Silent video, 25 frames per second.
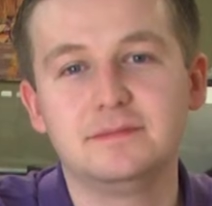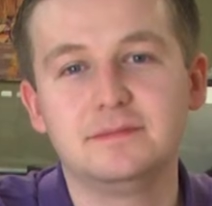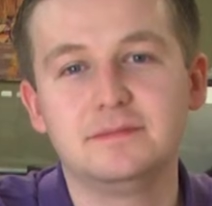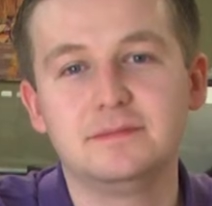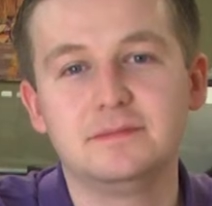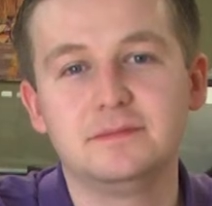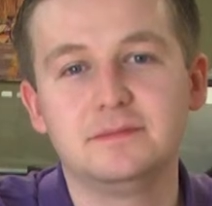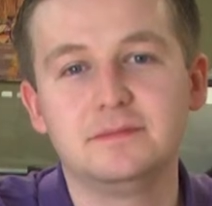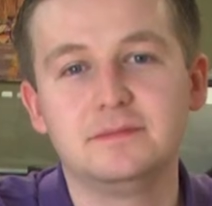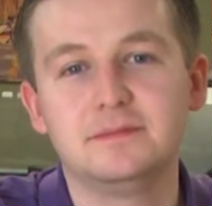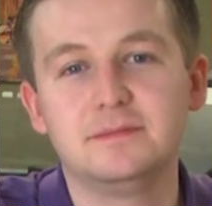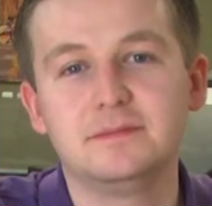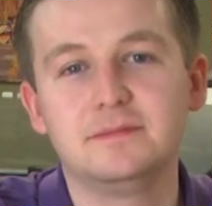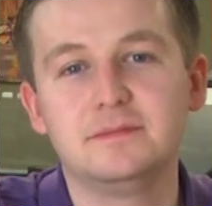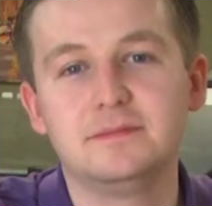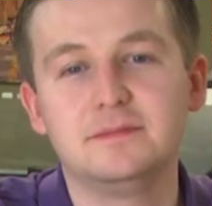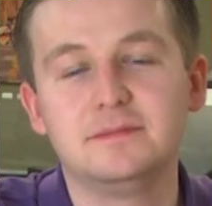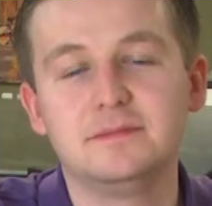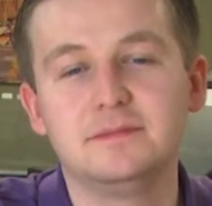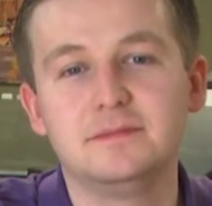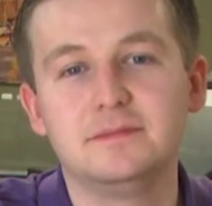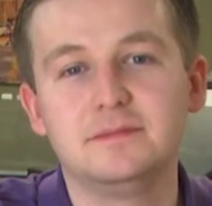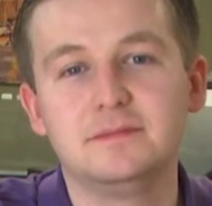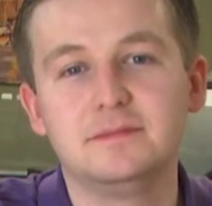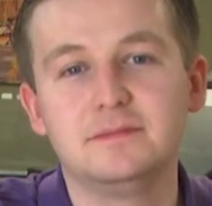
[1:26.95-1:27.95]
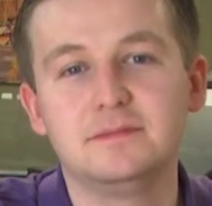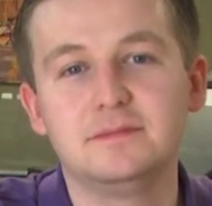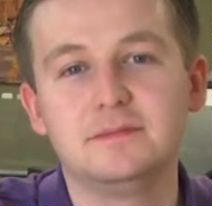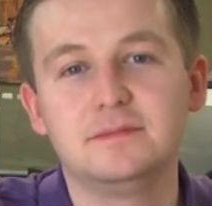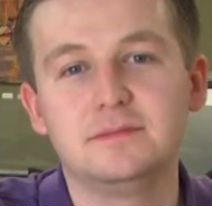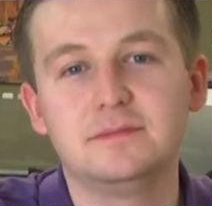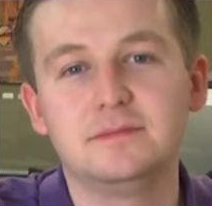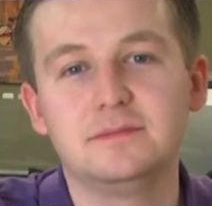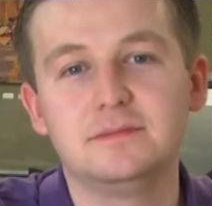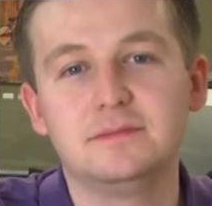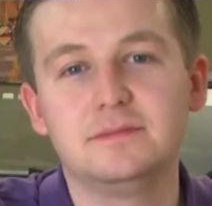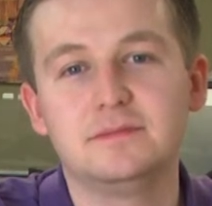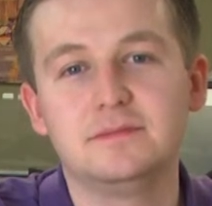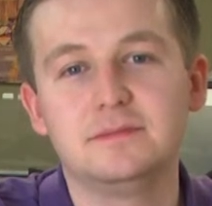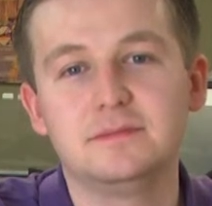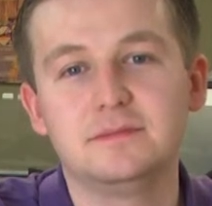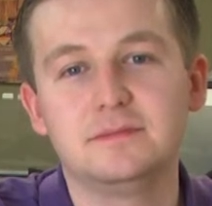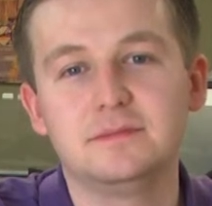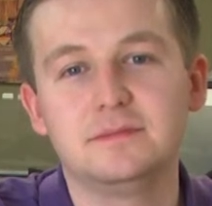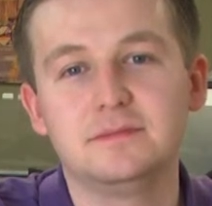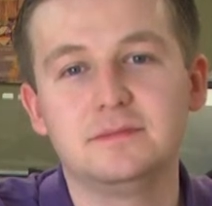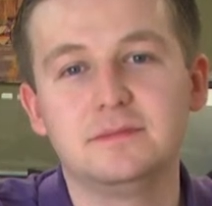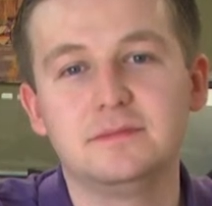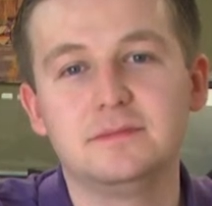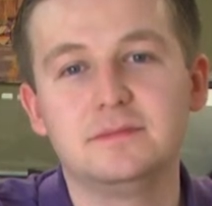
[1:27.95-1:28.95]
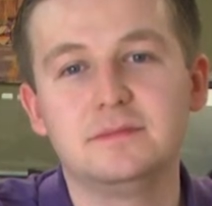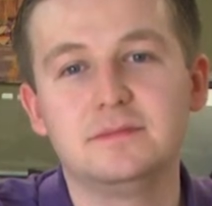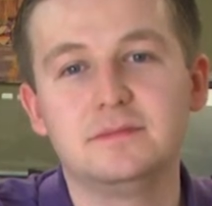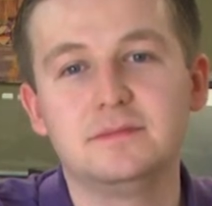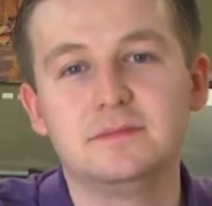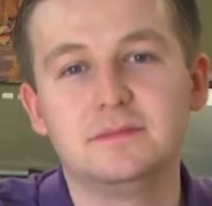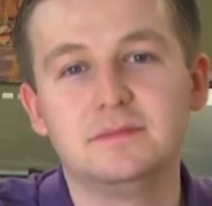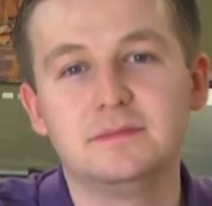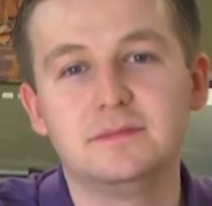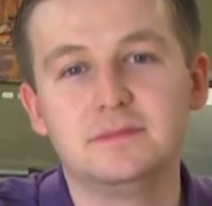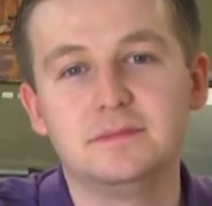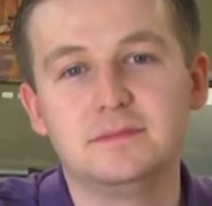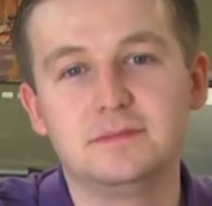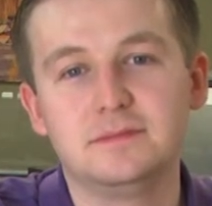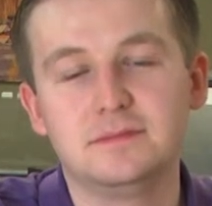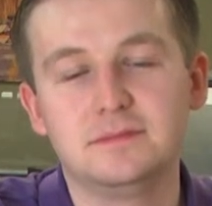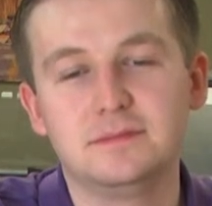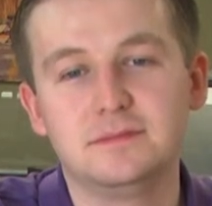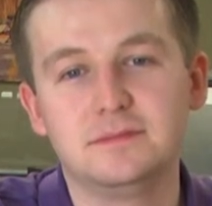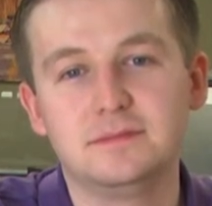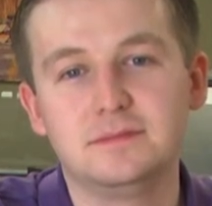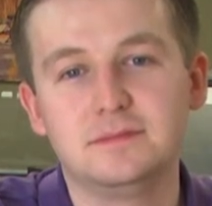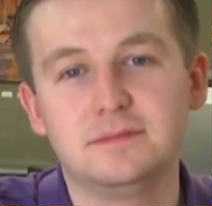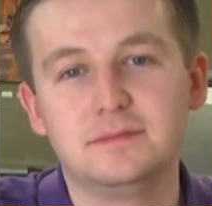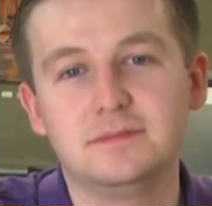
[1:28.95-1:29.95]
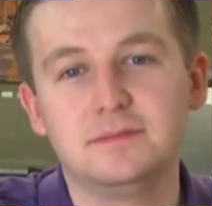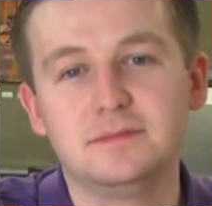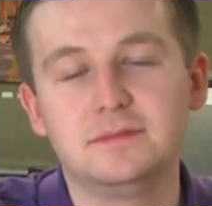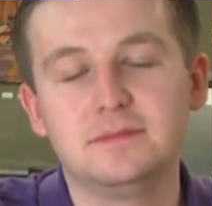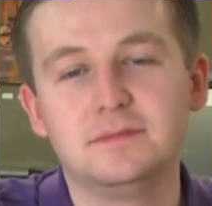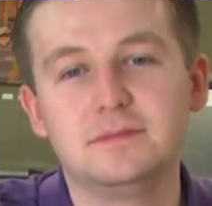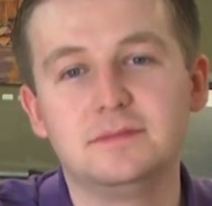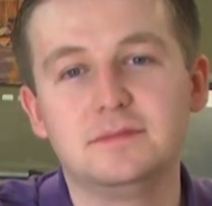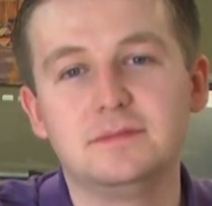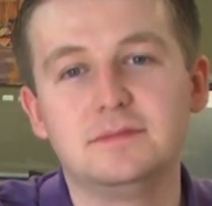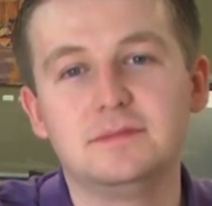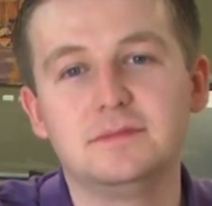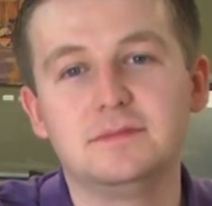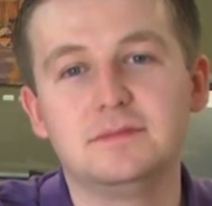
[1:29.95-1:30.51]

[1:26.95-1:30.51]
No words are spoken by the person on screen.